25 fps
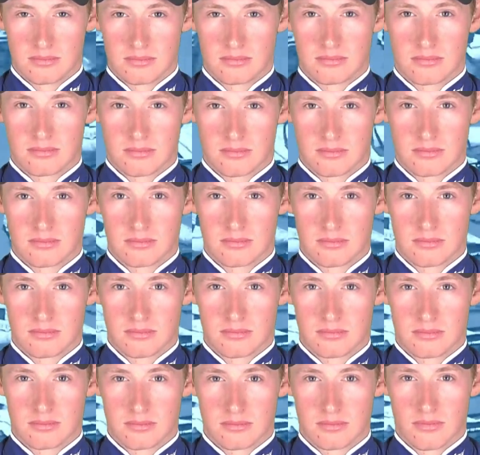in their own
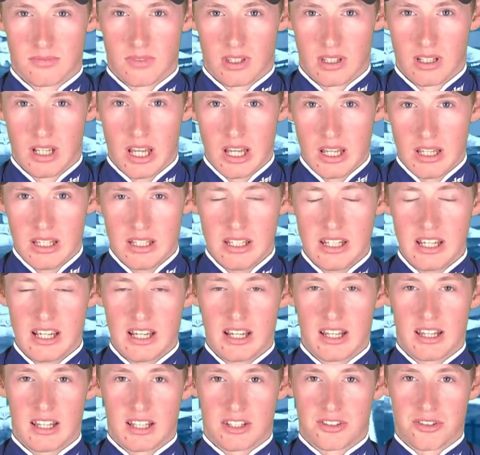right.
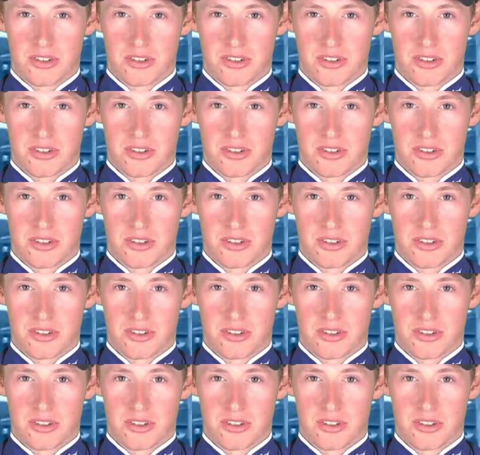Yeah, that's